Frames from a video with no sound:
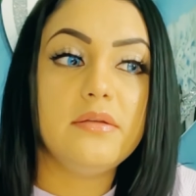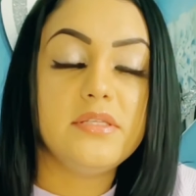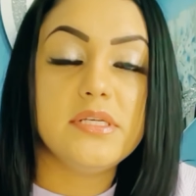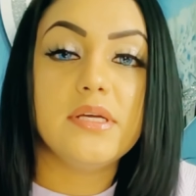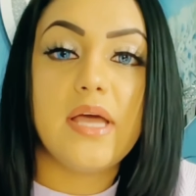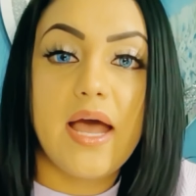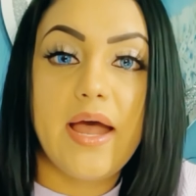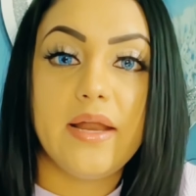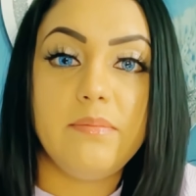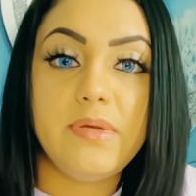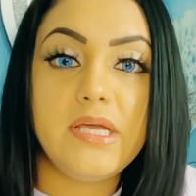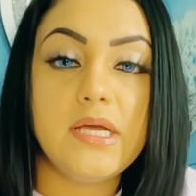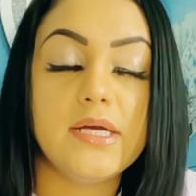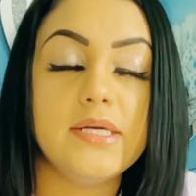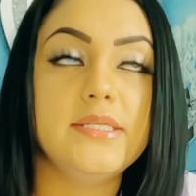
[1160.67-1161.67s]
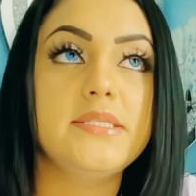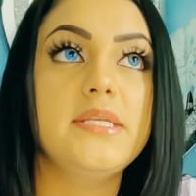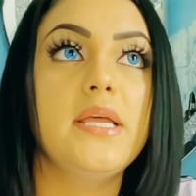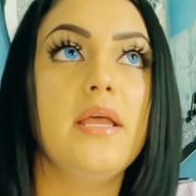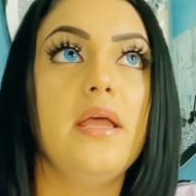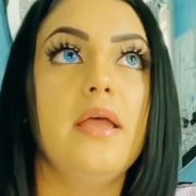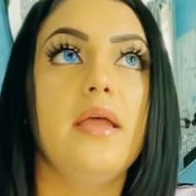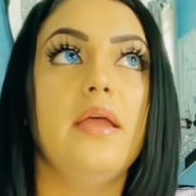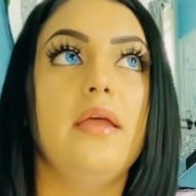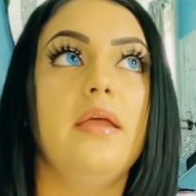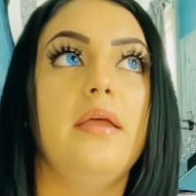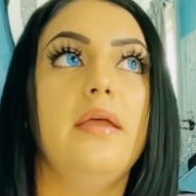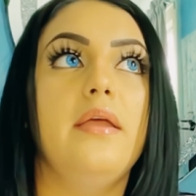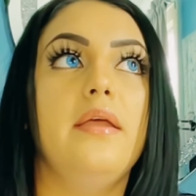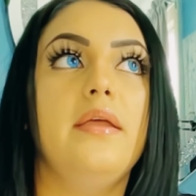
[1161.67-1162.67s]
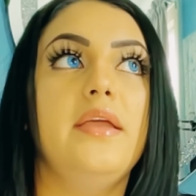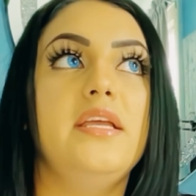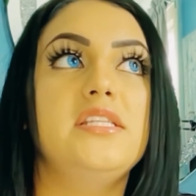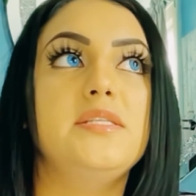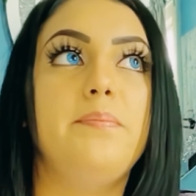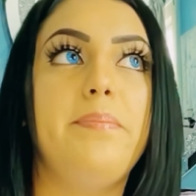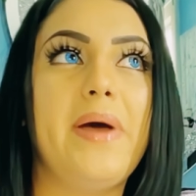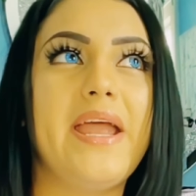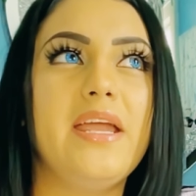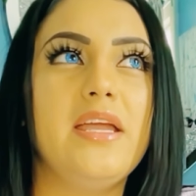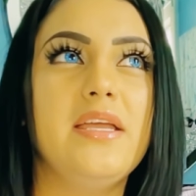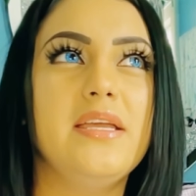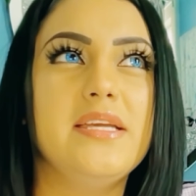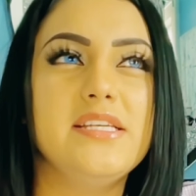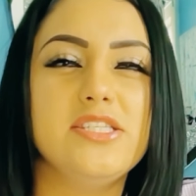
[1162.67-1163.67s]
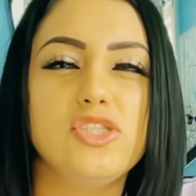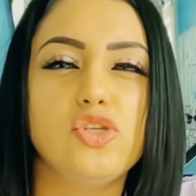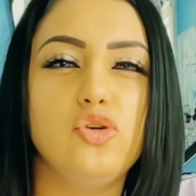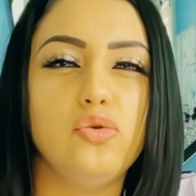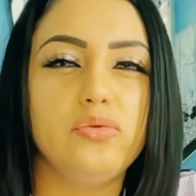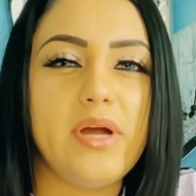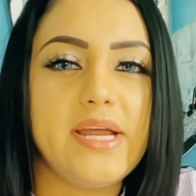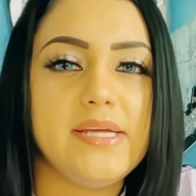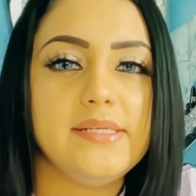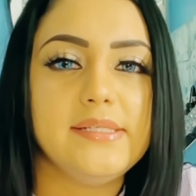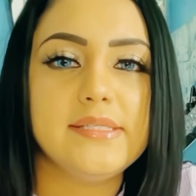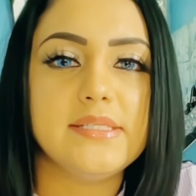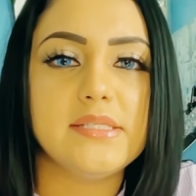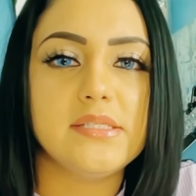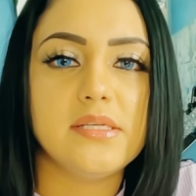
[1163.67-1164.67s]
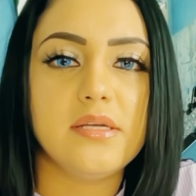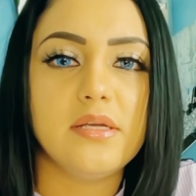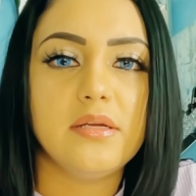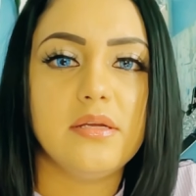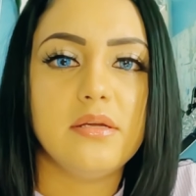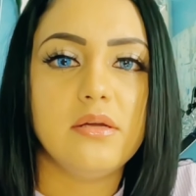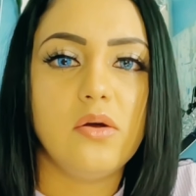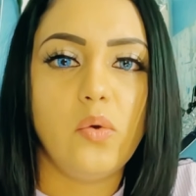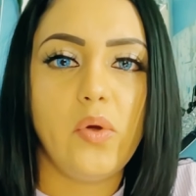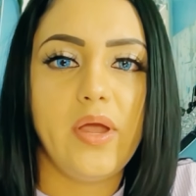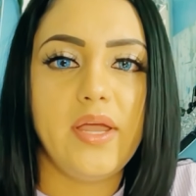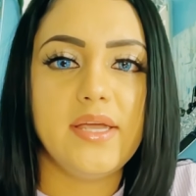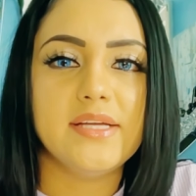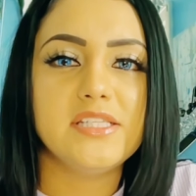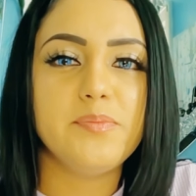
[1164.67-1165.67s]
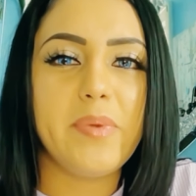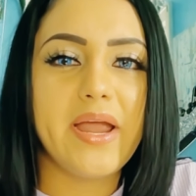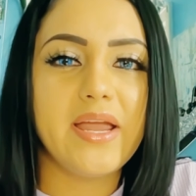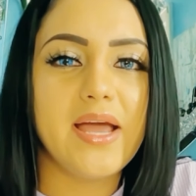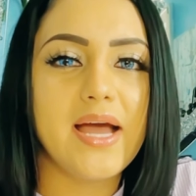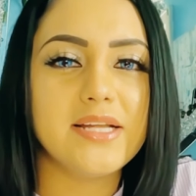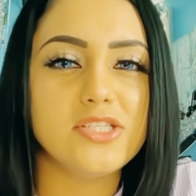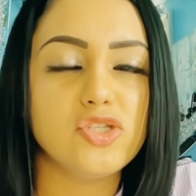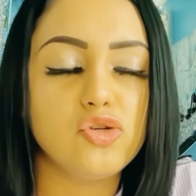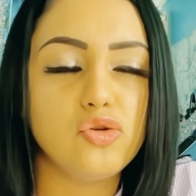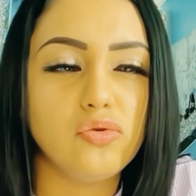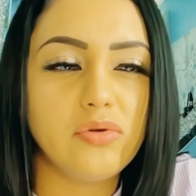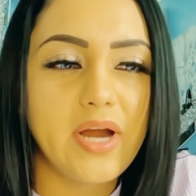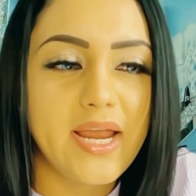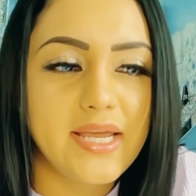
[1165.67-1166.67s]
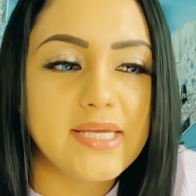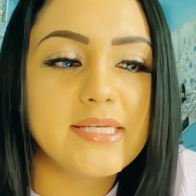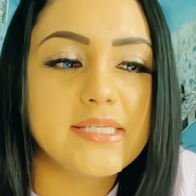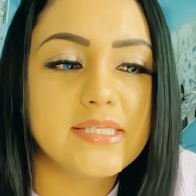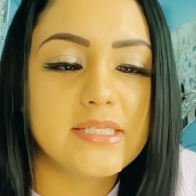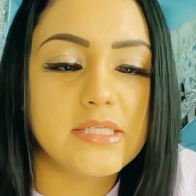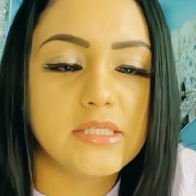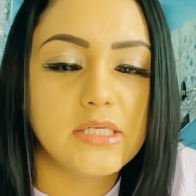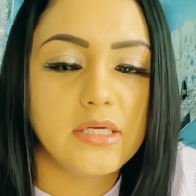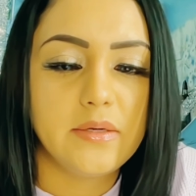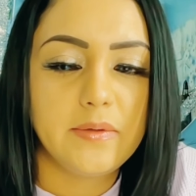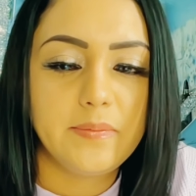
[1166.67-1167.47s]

to God because it's by his grace. Okay, it's by God's grace.